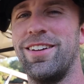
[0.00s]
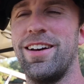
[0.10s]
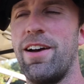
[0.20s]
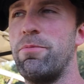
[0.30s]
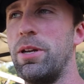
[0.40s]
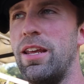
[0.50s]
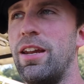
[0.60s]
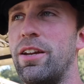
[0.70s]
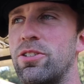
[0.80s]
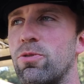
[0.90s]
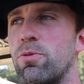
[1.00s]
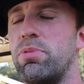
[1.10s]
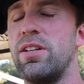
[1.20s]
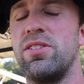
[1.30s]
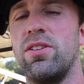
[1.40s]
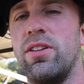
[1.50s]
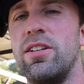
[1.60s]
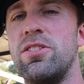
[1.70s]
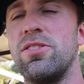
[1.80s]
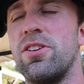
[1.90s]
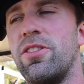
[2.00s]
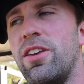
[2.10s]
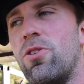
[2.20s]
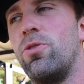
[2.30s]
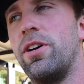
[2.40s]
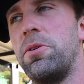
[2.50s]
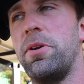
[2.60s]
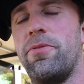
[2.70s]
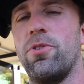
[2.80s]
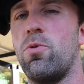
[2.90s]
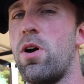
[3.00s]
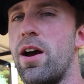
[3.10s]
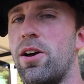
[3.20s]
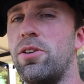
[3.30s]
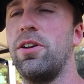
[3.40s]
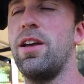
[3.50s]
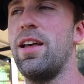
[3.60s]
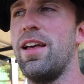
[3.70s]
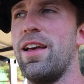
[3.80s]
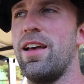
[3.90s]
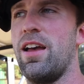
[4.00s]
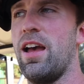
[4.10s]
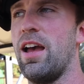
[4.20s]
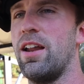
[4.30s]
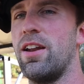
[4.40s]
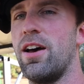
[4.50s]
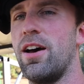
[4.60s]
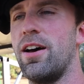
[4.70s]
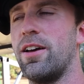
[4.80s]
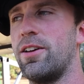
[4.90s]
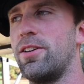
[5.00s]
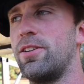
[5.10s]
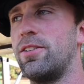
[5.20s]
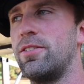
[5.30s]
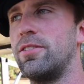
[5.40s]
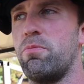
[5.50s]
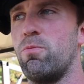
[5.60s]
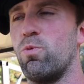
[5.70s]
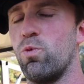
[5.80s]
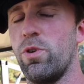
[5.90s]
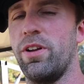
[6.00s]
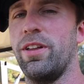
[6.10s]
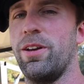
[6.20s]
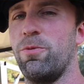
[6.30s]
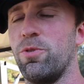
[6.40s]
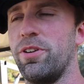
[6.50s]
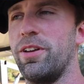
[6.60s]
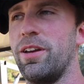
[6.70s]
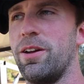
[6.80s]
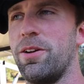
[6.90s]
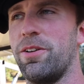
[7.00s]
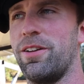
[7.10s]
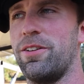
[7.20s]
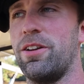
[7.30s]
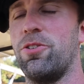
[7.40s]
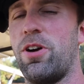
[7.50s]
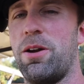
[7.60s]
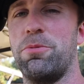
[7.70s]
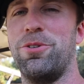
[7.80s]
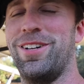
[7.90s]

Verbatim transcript: I've been needing to replace the lenses on the old helmet for a while and uh, really, really incredible